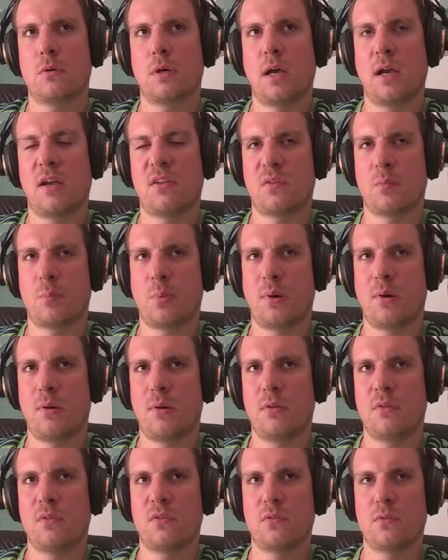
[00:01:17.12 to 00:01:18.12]
as a
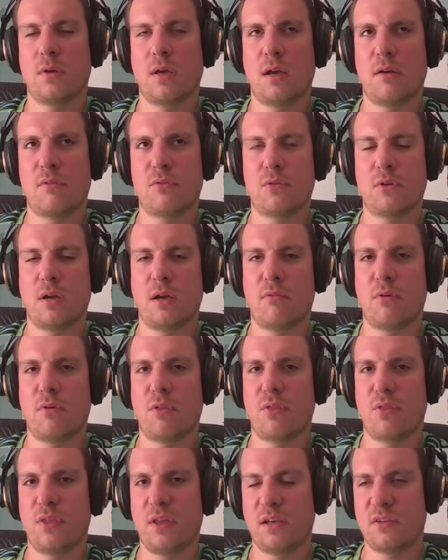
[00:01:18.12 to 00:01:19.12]
parent, you have to have a
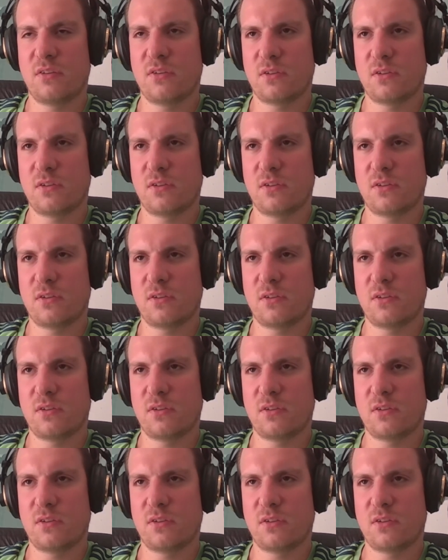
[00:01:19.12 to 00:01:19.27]
thick